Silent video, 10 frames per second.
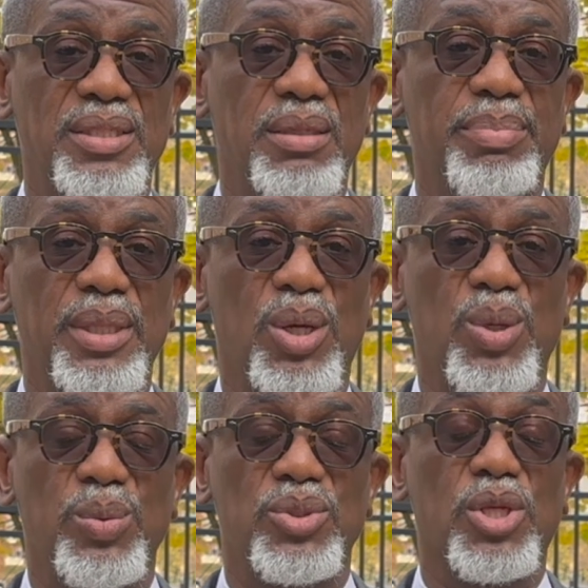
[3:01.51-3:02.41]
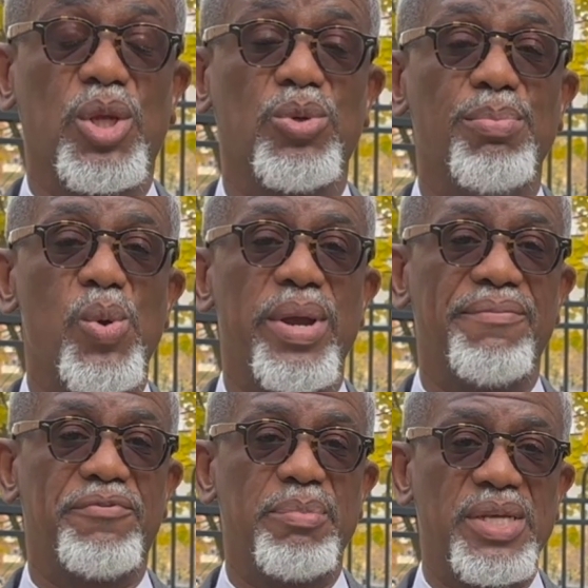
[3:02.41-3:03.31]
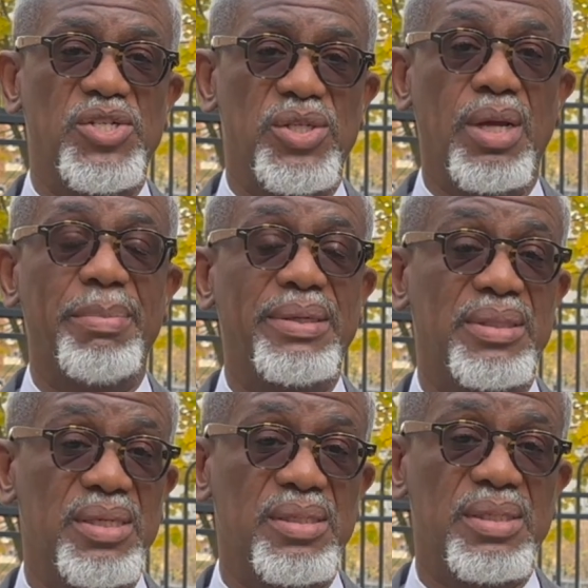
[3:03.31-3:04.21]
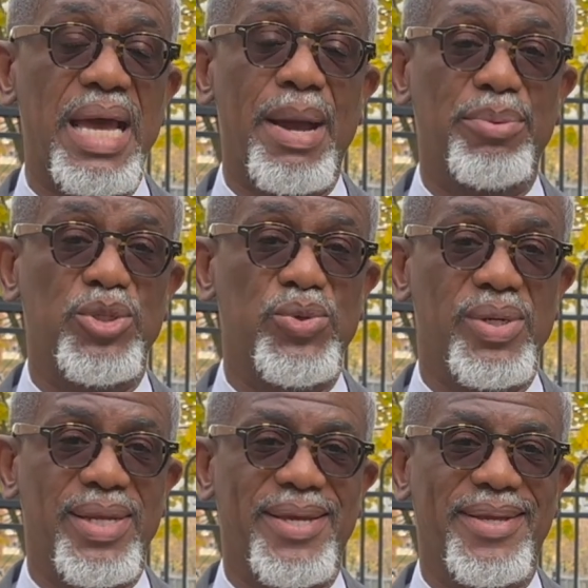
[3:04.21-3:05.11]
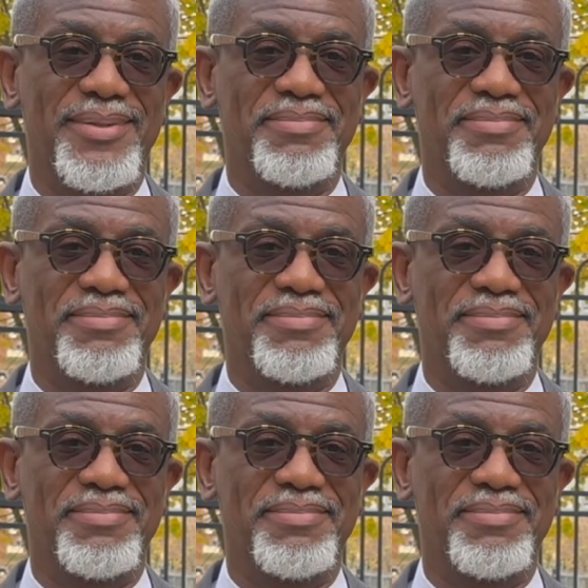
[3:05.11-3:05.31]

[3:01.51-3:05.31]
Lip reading: listed below to learn more information about this opportunity.